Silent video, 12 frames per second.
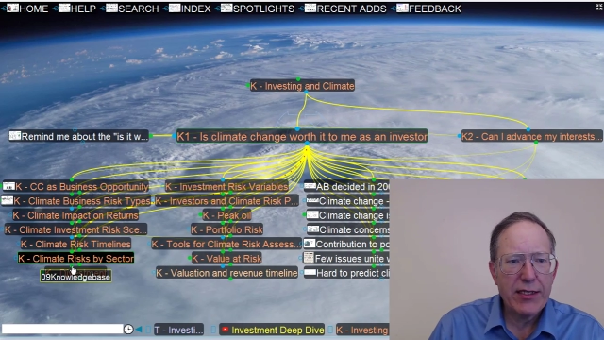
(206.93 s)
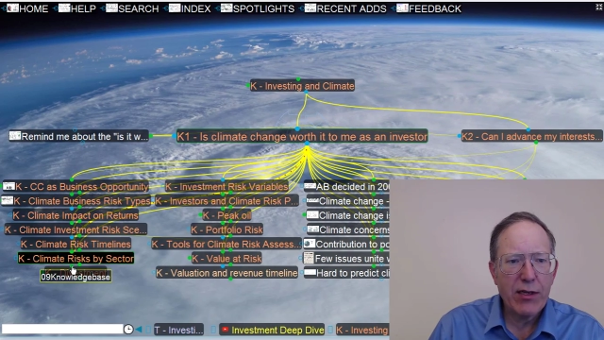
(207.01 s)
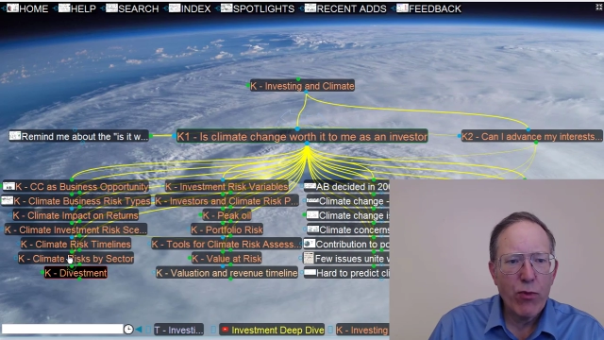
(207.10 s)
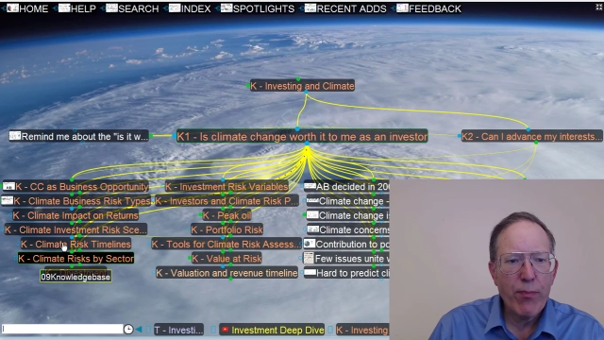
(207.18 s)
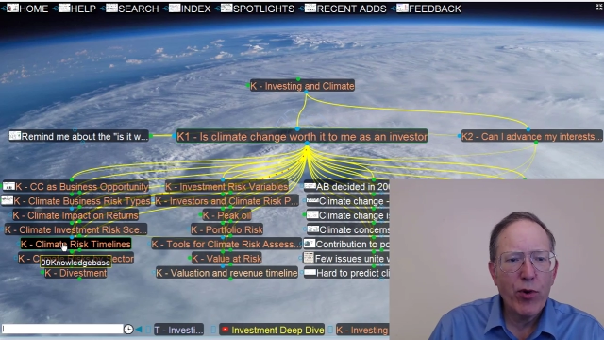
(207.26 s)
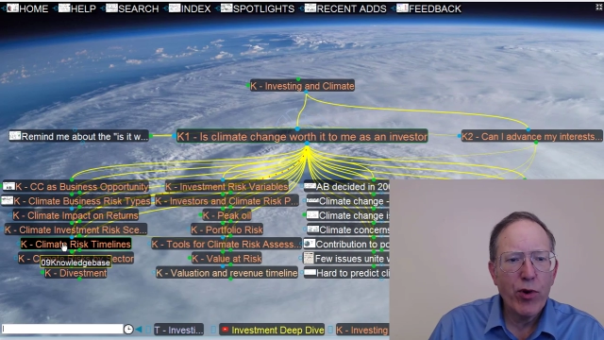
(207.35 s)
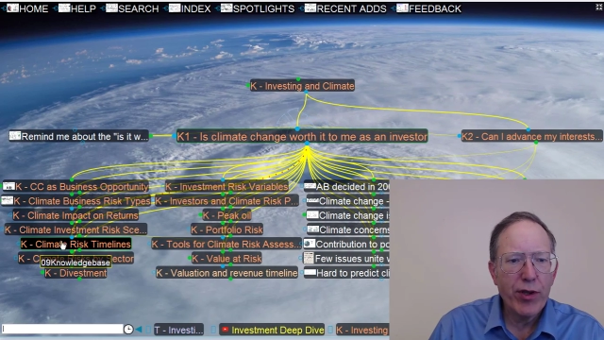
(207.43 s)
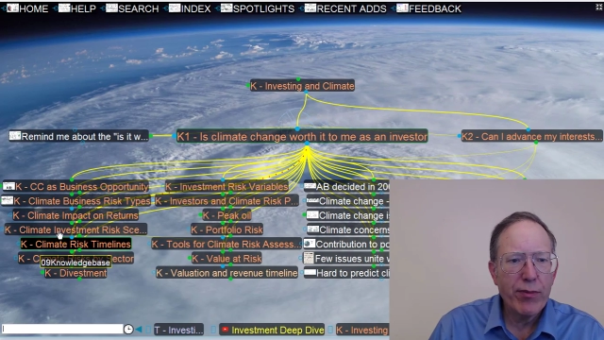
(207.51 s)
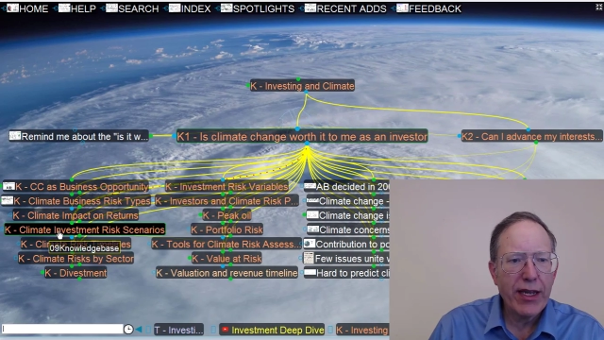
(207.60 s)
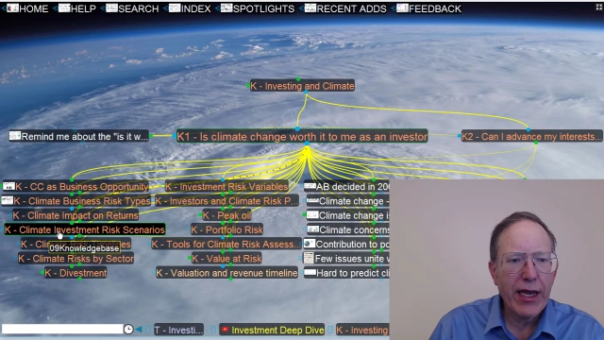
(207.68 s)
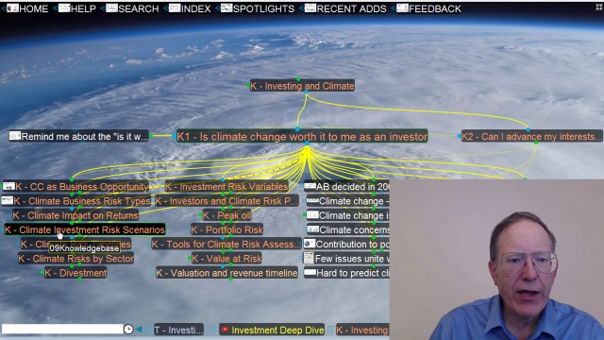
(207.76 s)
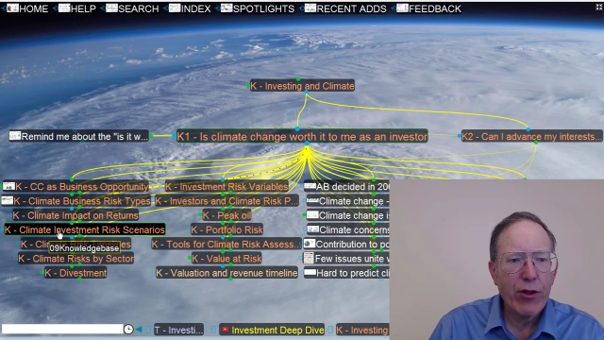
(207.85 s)
and we pull them
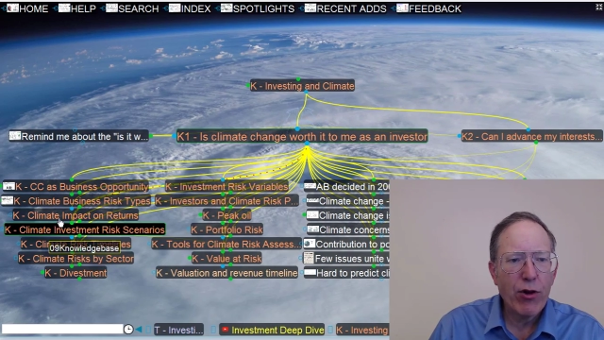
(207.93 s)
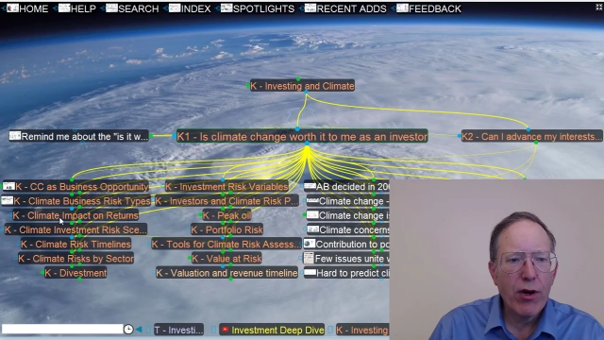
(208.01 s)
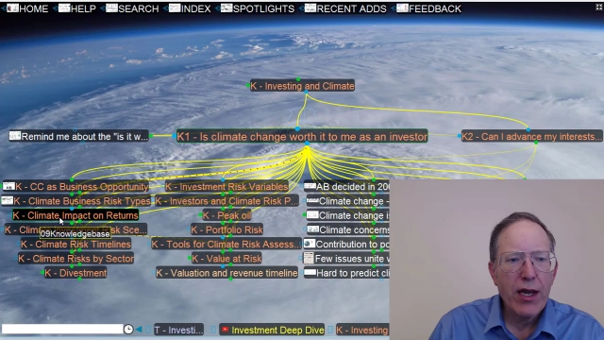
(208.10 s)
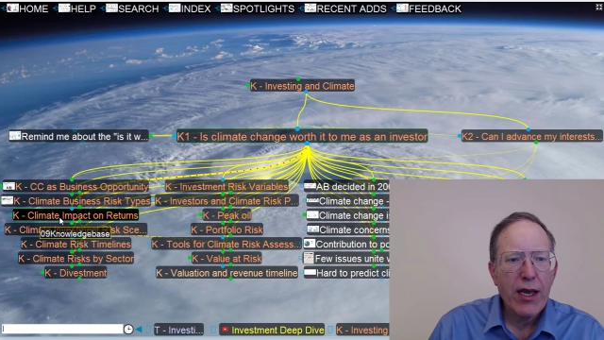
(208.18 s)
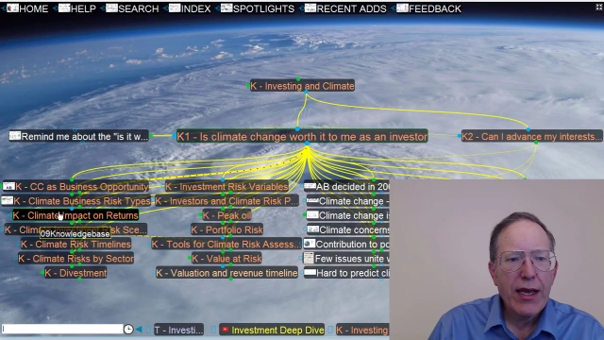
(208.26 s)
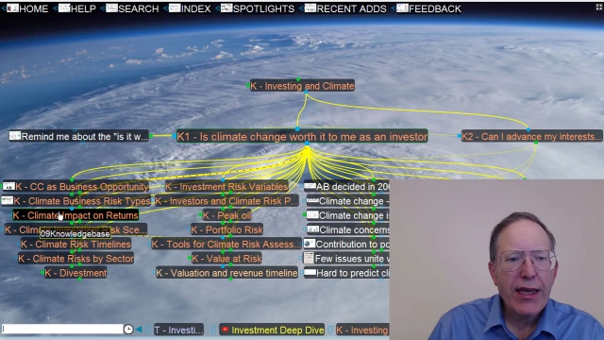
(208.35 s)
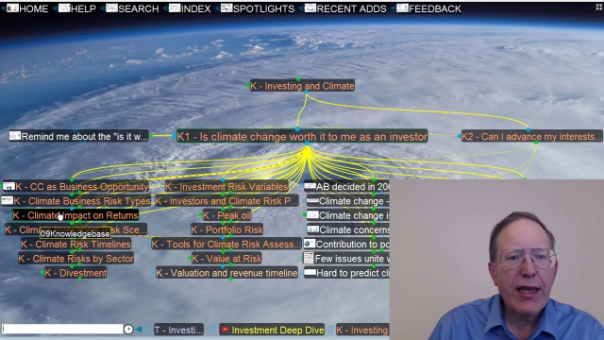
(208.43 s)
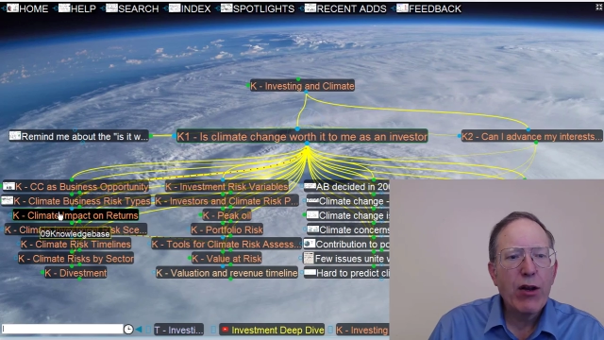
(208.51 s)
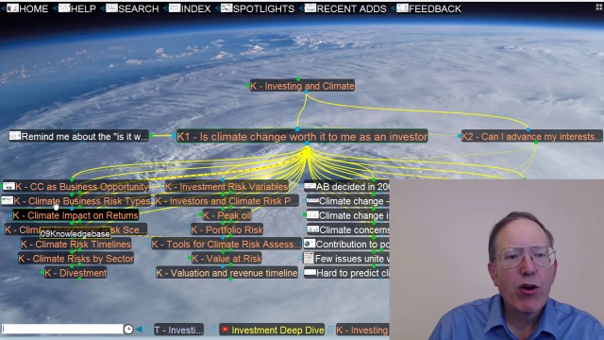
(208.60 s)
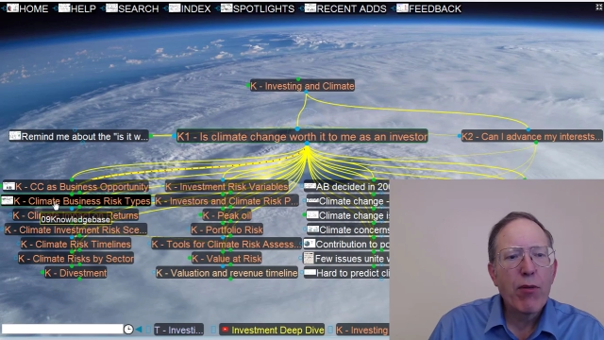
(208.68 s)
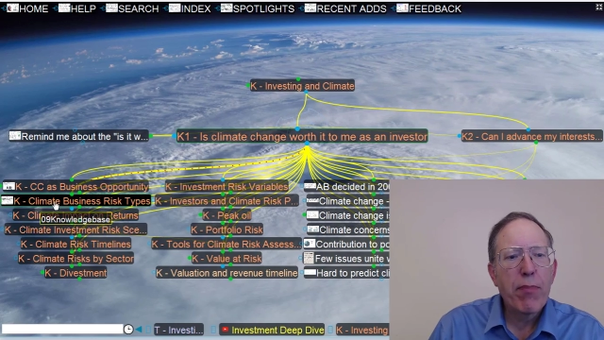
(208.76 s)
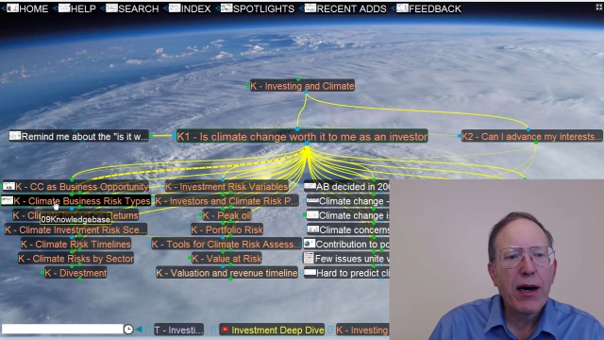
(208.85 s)
together
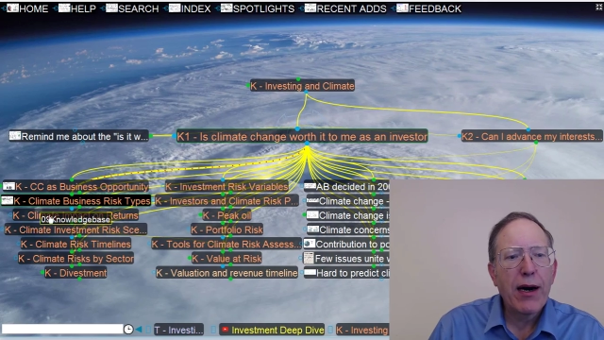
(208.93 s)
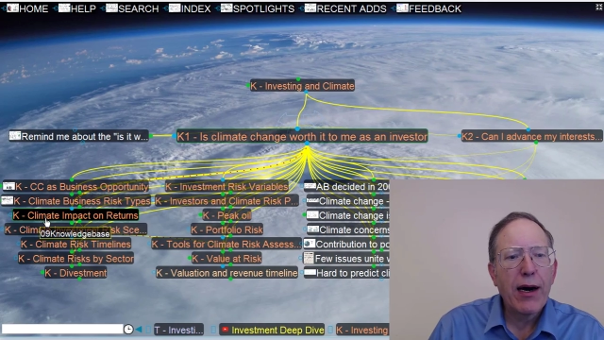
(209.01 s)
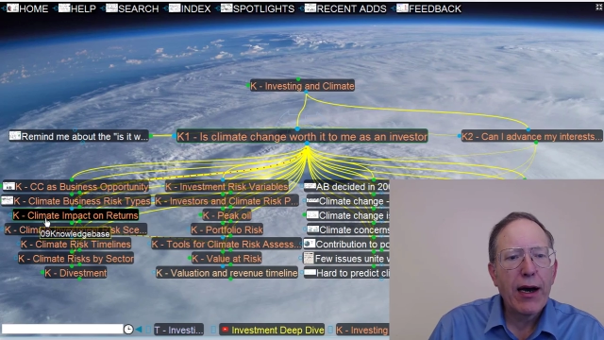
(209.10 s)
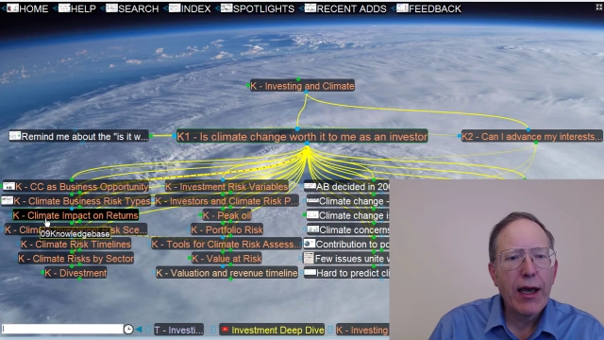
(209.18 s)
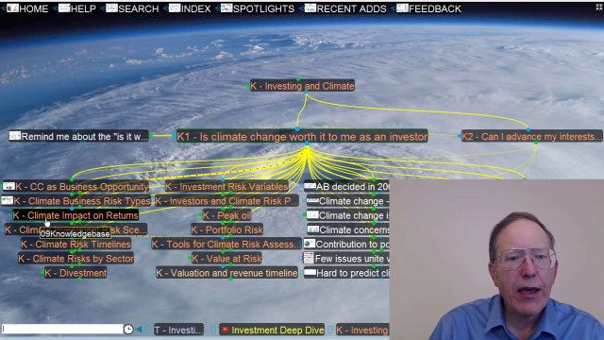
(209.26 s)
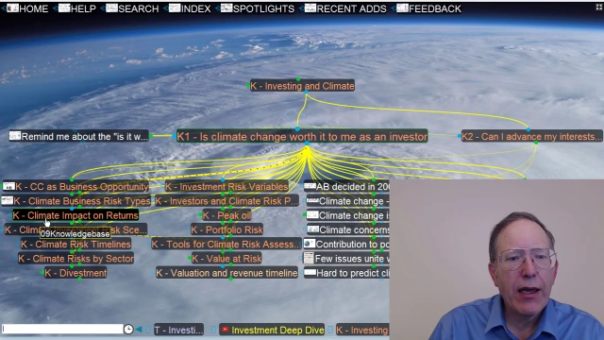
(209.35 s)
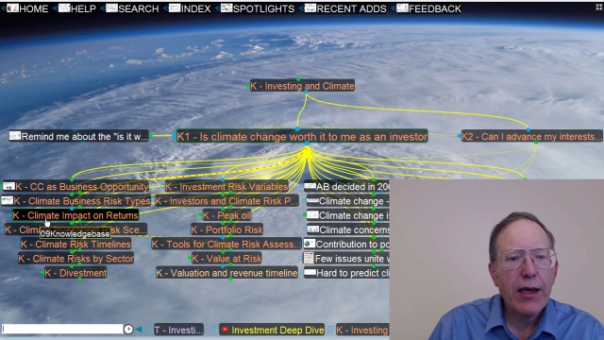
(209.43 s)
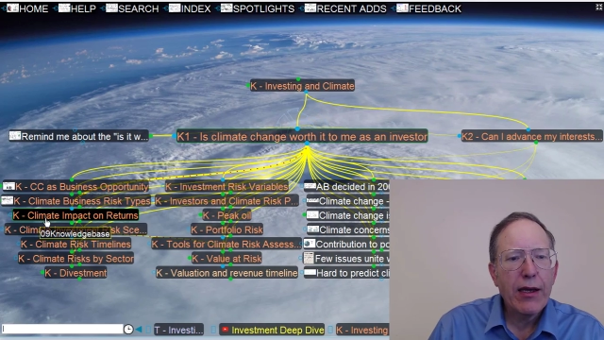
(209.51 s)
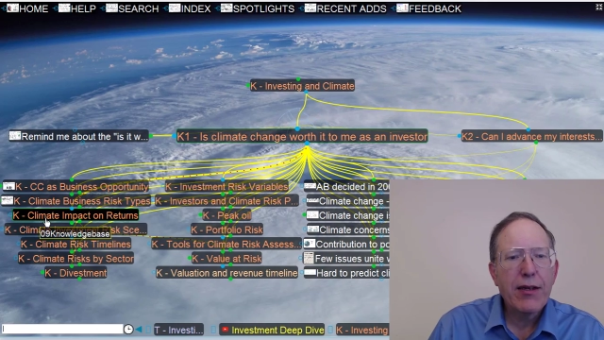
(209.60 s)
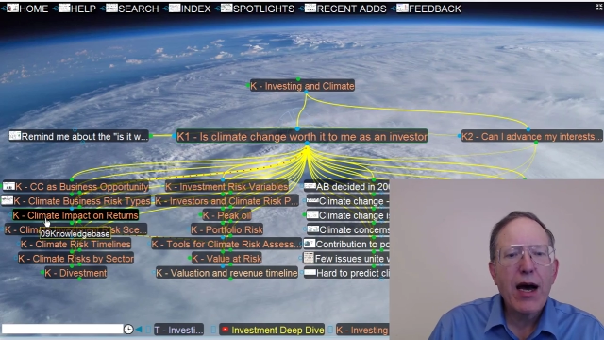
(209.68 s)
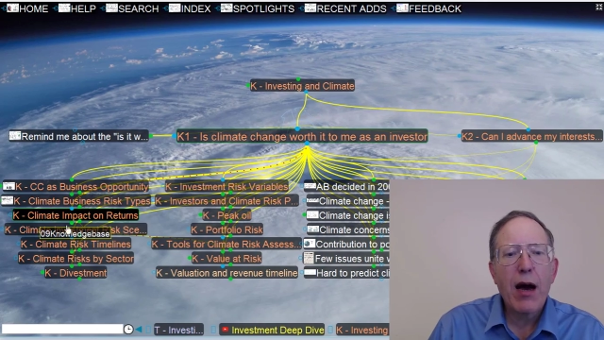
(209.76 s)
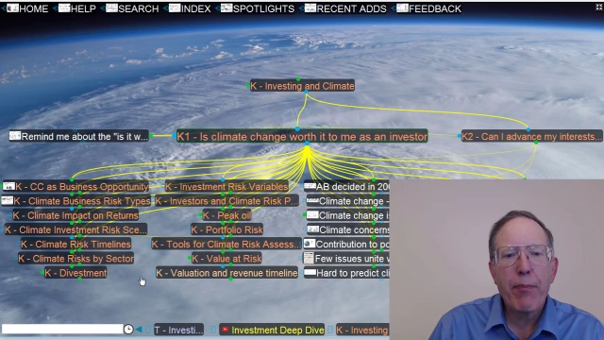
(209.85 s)
here by
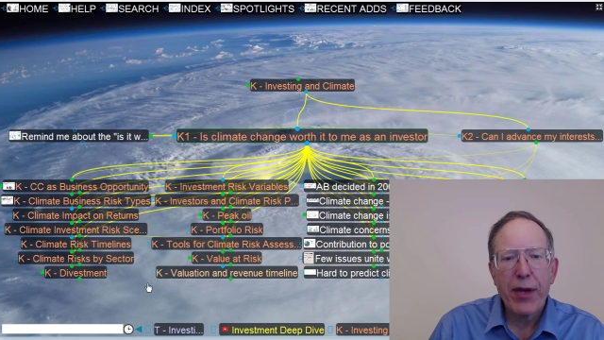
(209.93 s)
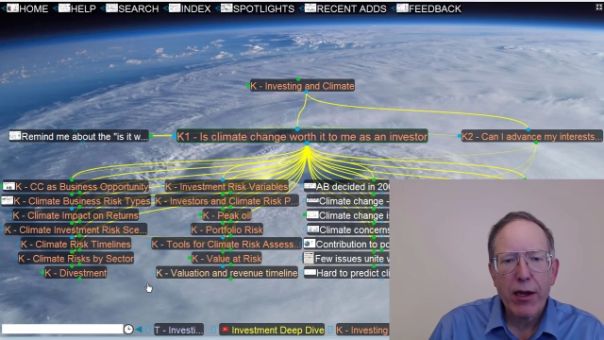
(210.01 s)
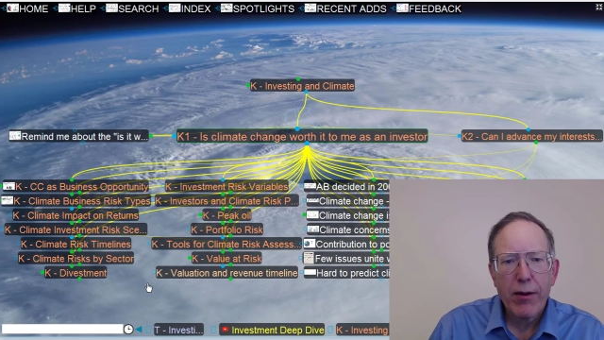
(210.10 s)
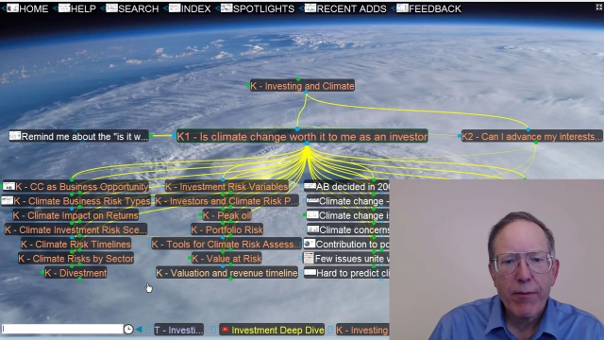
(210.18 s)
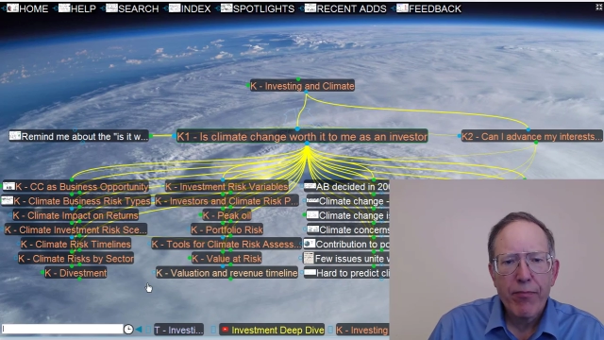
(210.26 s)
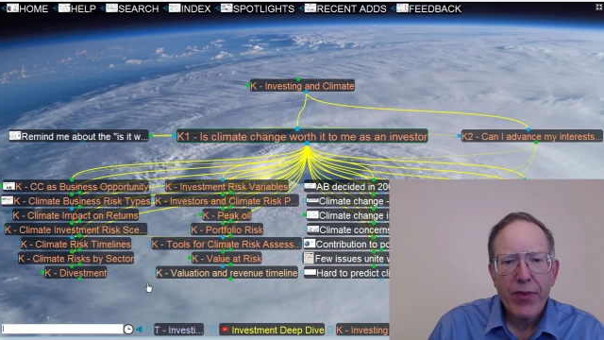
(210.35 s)
topic.